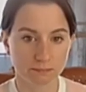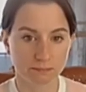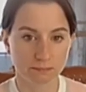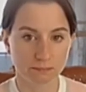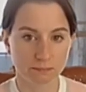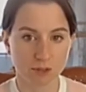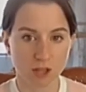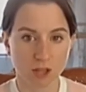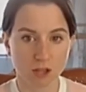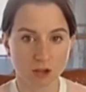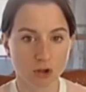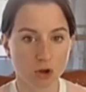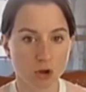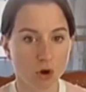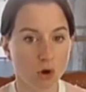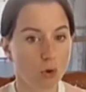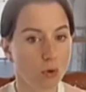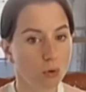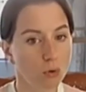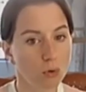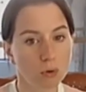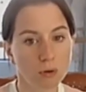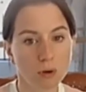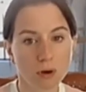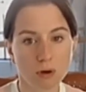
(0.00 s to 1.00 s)
Yeah.
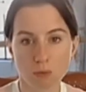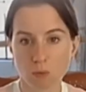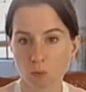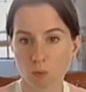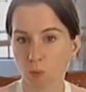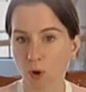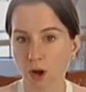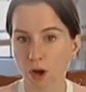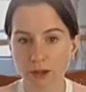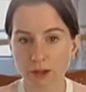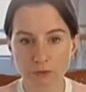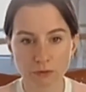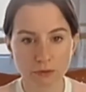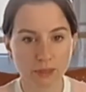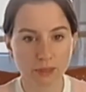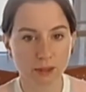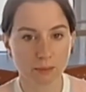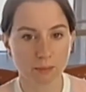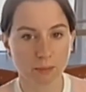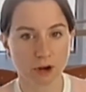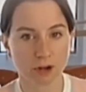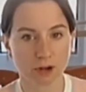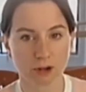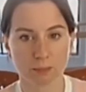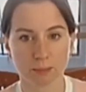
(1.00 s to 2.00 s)
Go walk through that
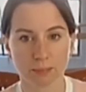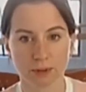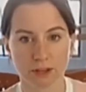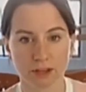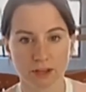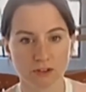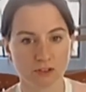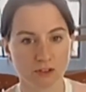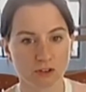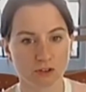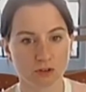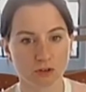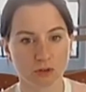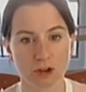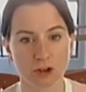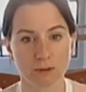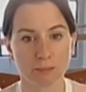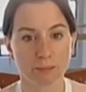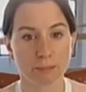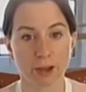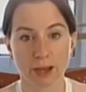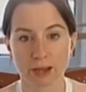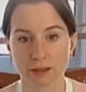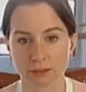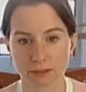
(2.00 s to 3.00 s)
marketplace and try to
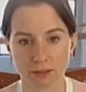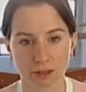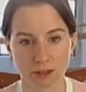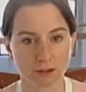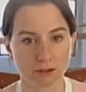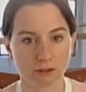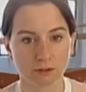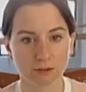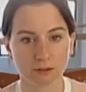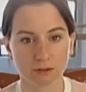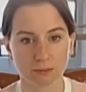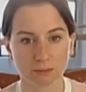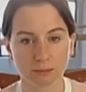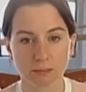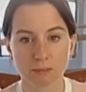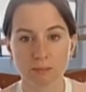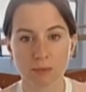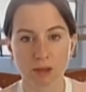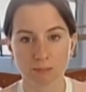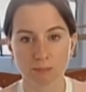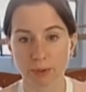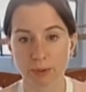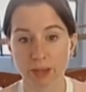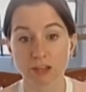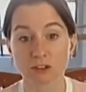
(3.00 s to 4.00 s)
buy things,
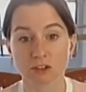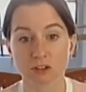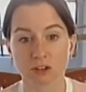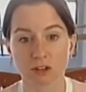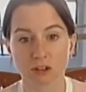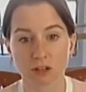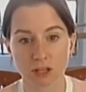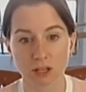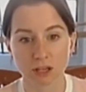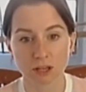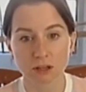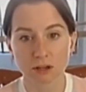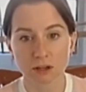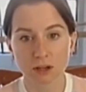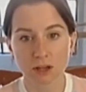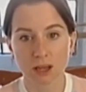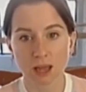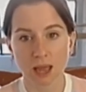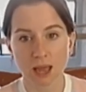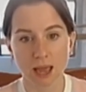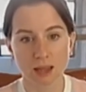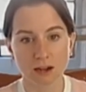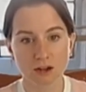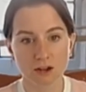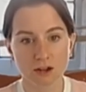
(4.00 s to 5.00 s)
basically.
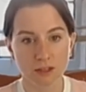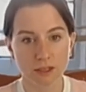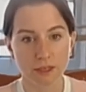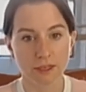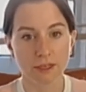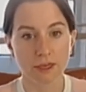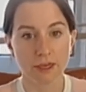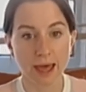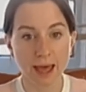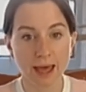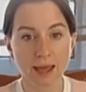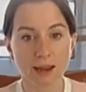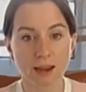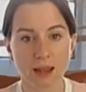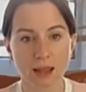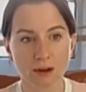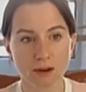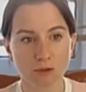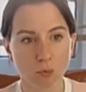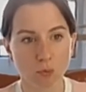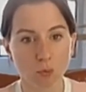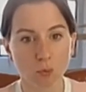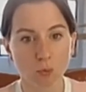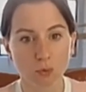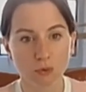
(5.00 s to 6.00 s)

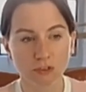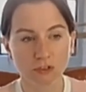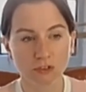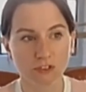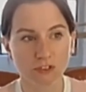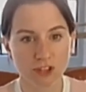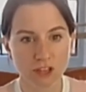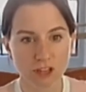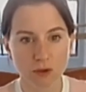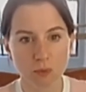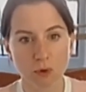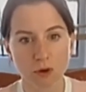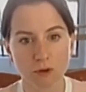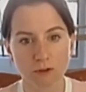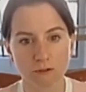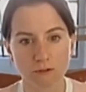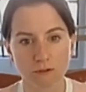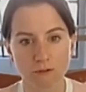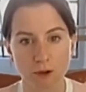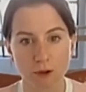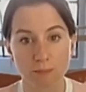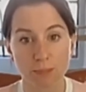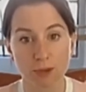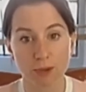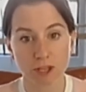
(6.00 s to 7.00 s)
And see what
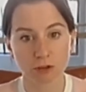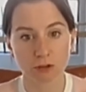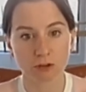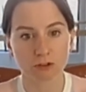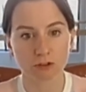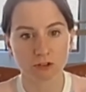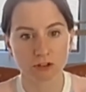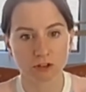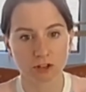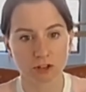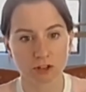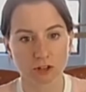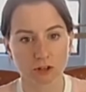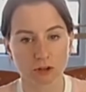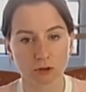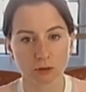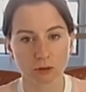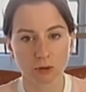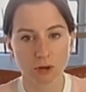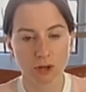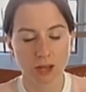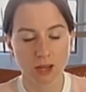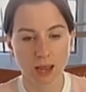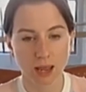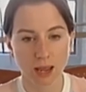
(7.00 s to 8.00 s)
appeals to you.
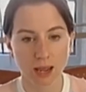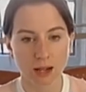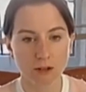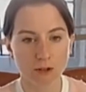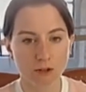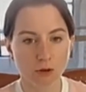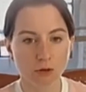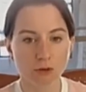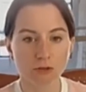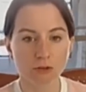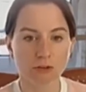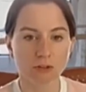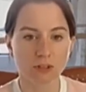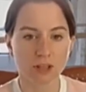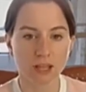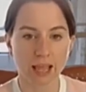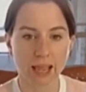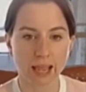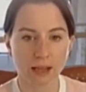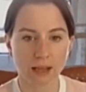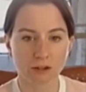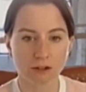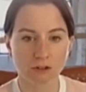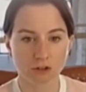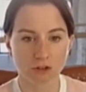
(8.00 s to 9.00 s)
And those are the
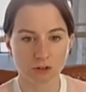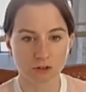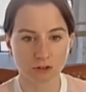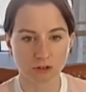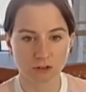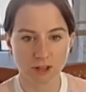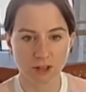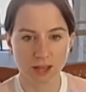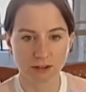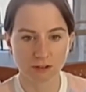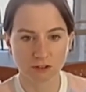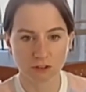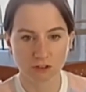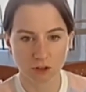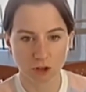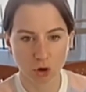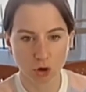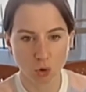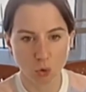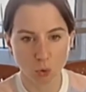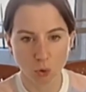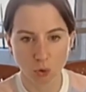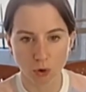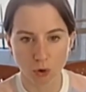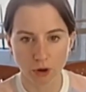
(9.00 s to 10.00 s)
answers. That's the
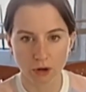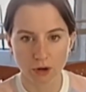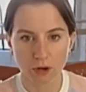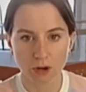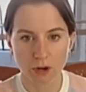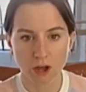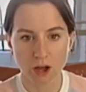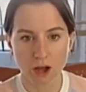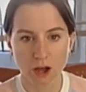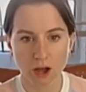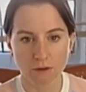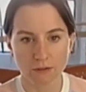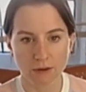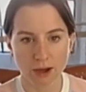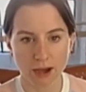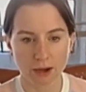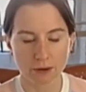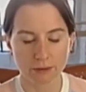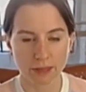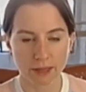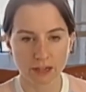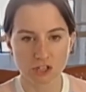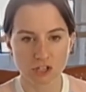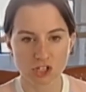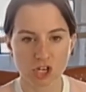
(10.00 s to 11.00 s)
core of how
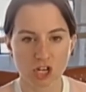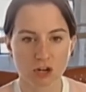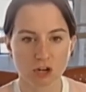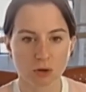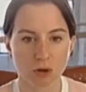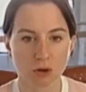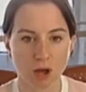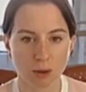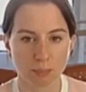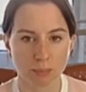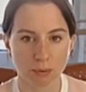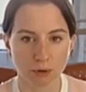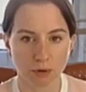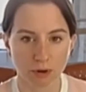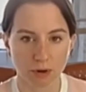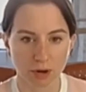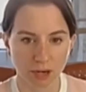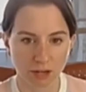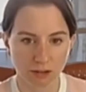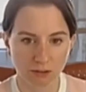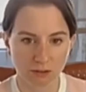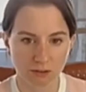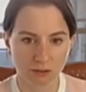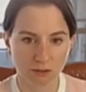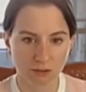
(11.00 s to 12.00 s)
that channel
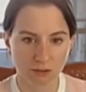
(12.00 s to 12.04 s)
operates.